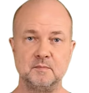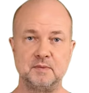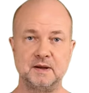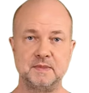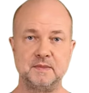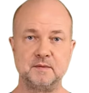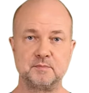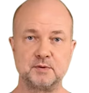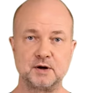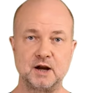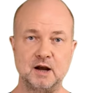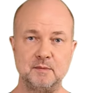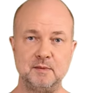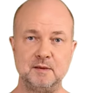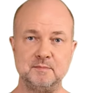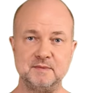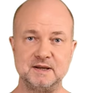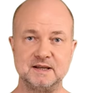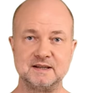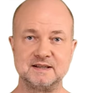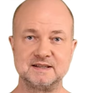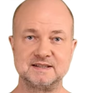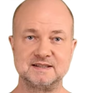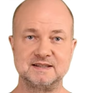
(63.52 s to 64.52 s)
But the problem
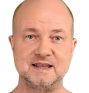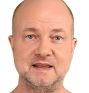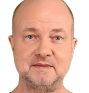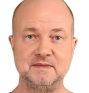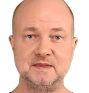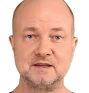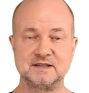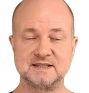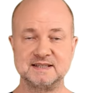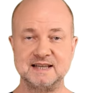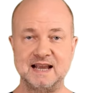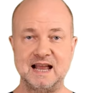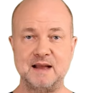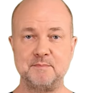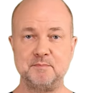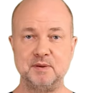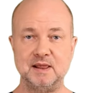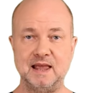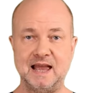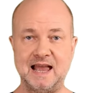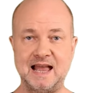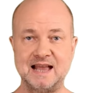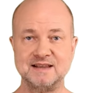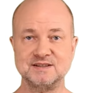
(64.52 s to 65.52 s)
is that the
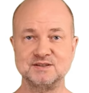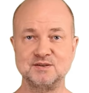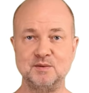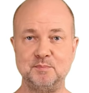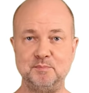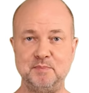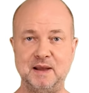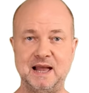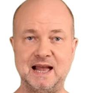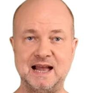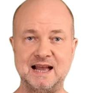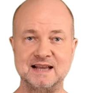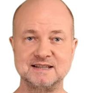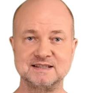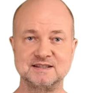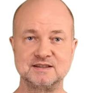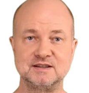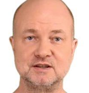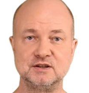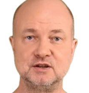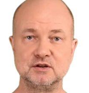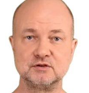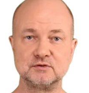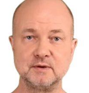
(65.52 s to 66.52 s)
sample has to pass
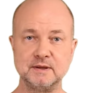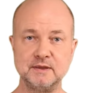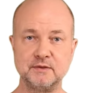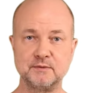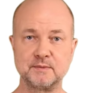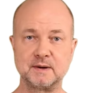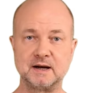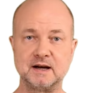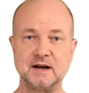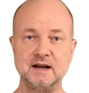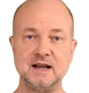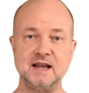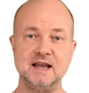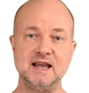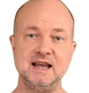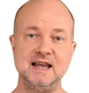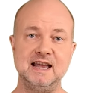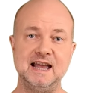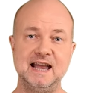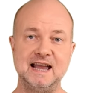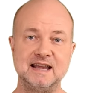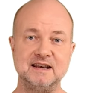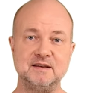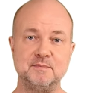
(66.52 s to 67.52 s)
the urethra
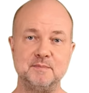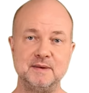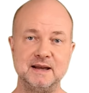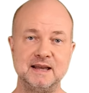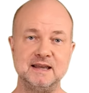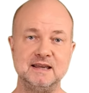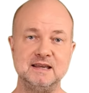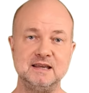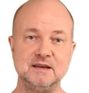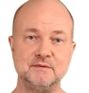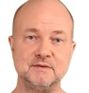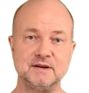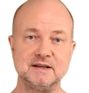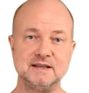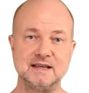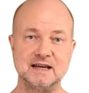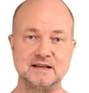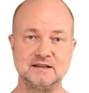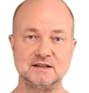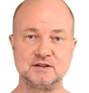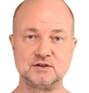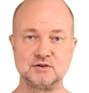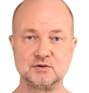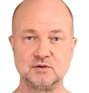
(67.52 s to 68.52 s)
and may even
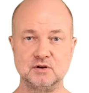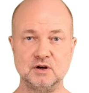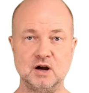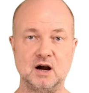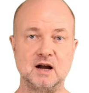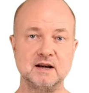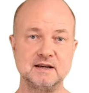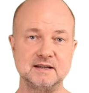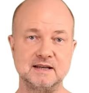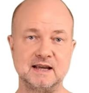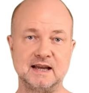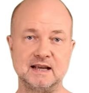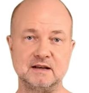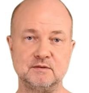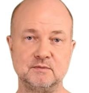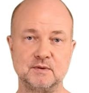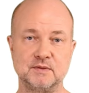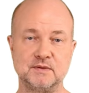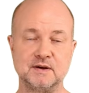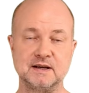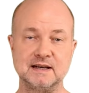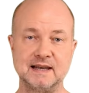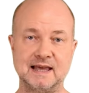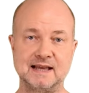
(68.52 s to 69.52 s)
get into contact
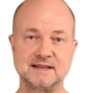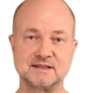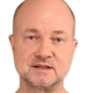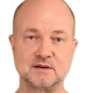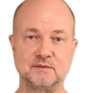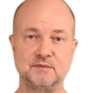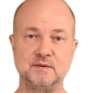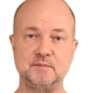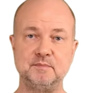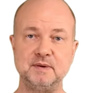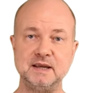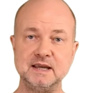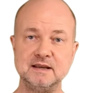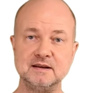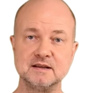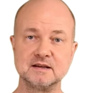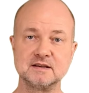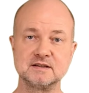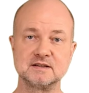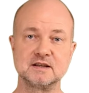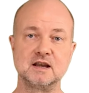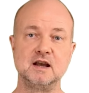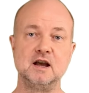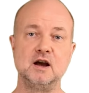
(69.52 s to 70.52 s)
with the glands of the
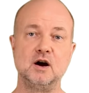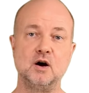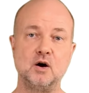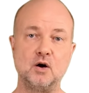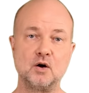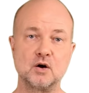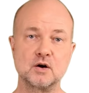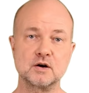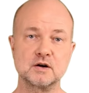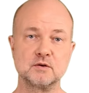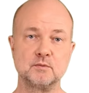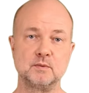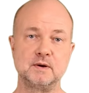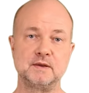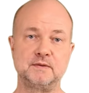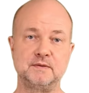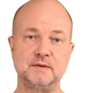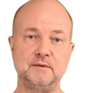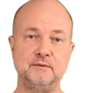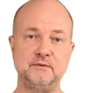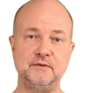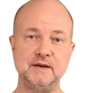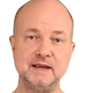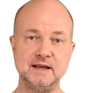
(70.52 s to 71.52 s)
penis or with
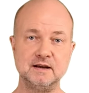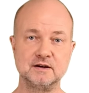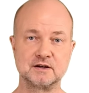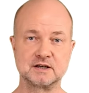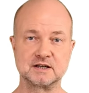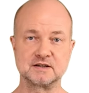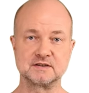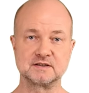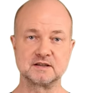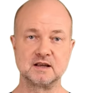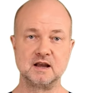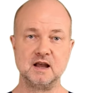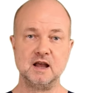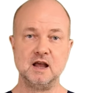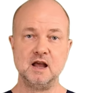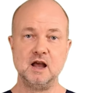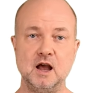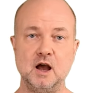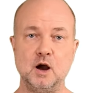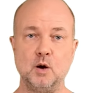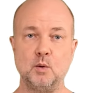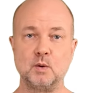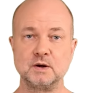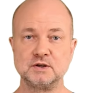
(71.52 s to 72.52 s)
the fingers.
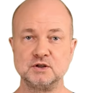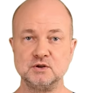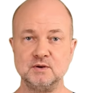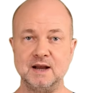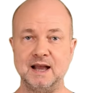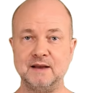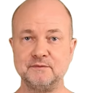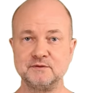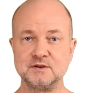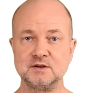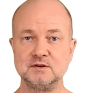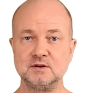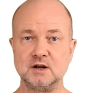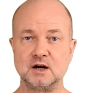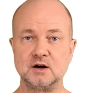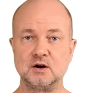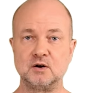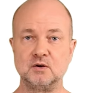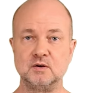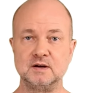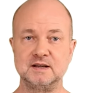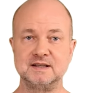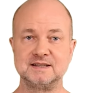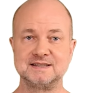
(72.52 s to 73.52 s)
What you have to
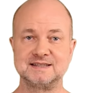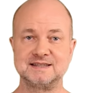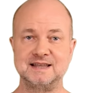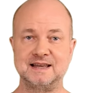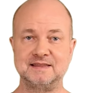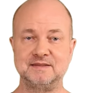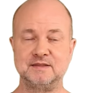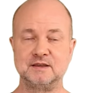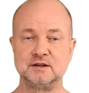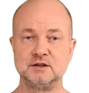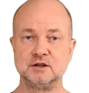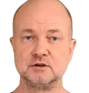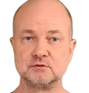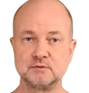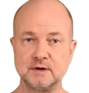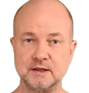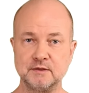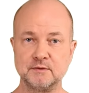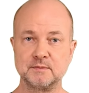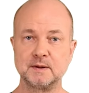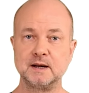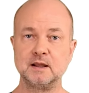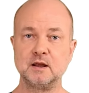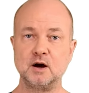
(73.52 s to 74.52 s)
know is that the
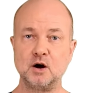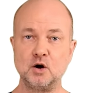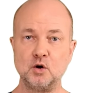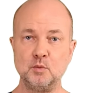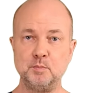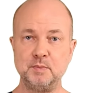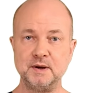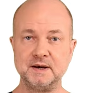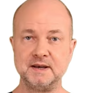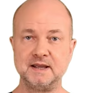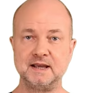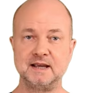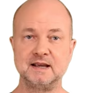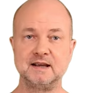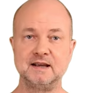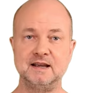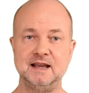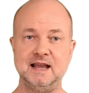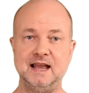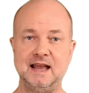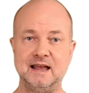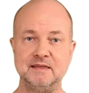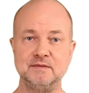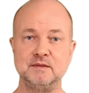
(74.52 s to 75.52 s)
urethral opening
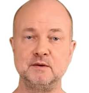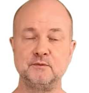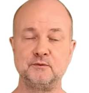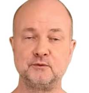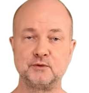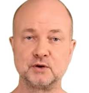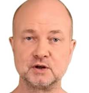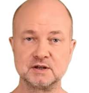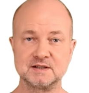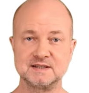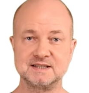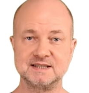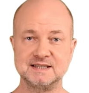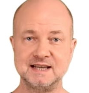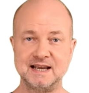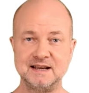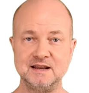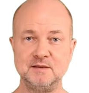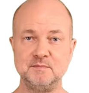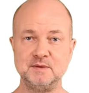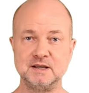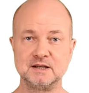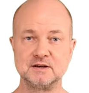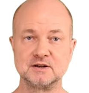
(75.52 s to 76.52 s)
and the first
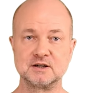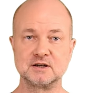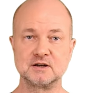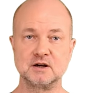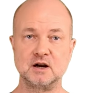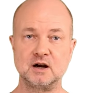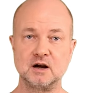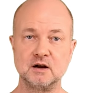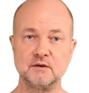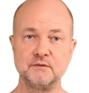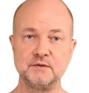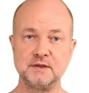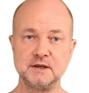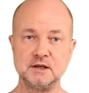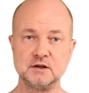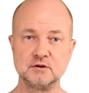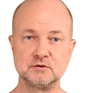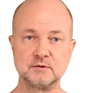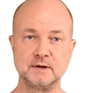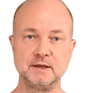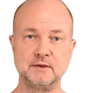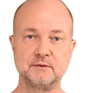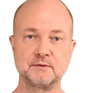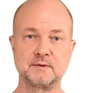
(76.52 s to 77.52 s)
centimeter of the
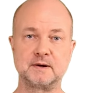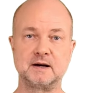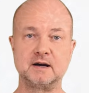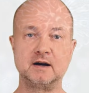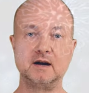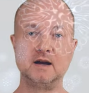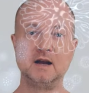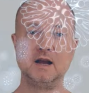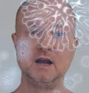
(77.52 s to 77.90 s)
urethra